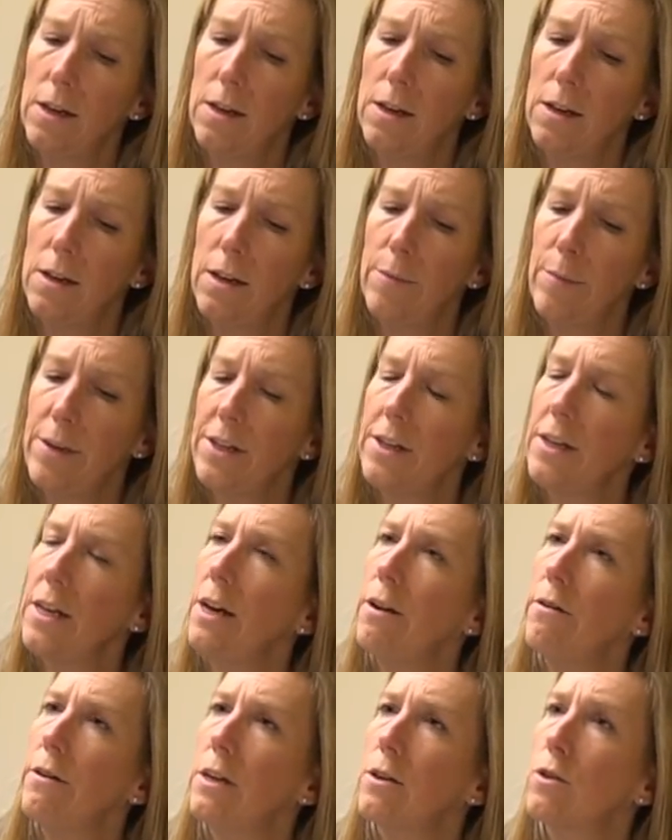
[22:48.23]
limited
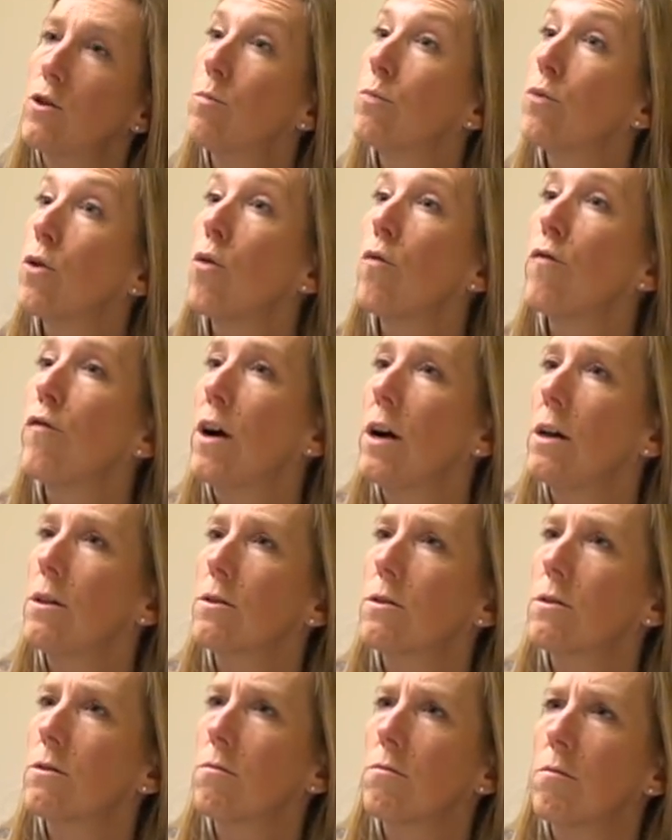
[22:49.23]
areas, profiles.